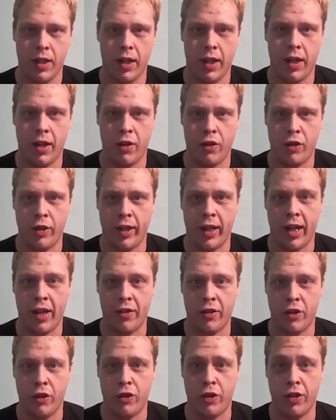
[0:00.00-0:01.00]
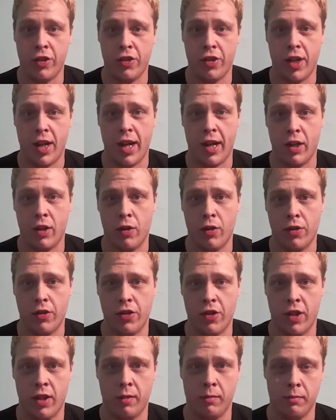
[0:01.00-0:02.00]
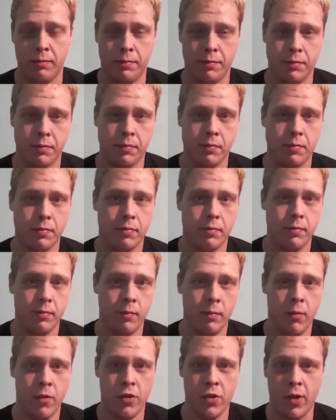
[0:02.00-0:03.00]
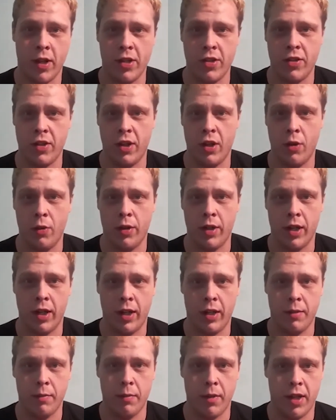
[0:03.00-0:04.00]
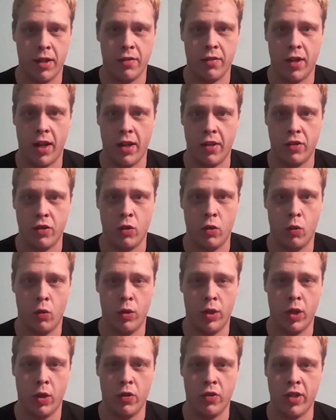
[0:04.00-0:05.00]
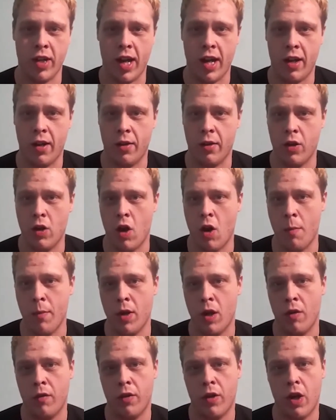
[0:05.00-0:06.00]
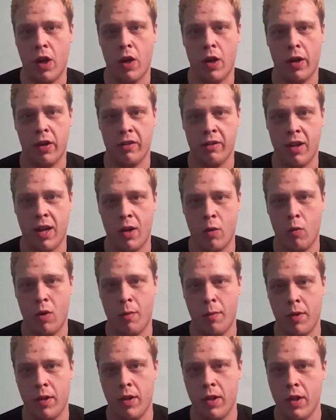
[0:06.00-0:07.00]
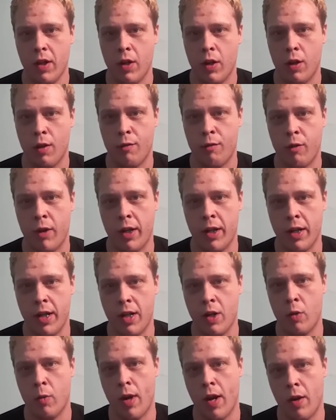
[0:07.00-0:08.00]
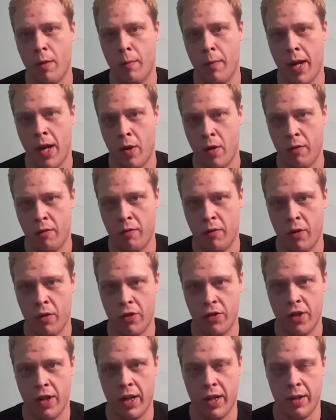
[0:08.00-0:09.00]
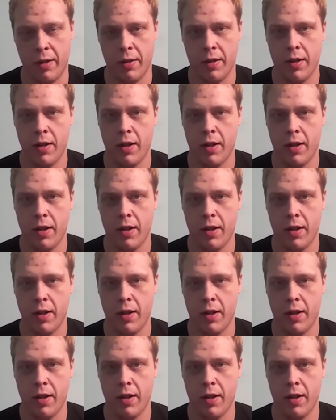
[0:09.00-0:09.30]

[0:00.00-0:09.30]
And she asked could she snack on something. So I say, okay, that's cool. It's kind of caught me off guard, because a lot of women are afraid to eat around a man on a first date.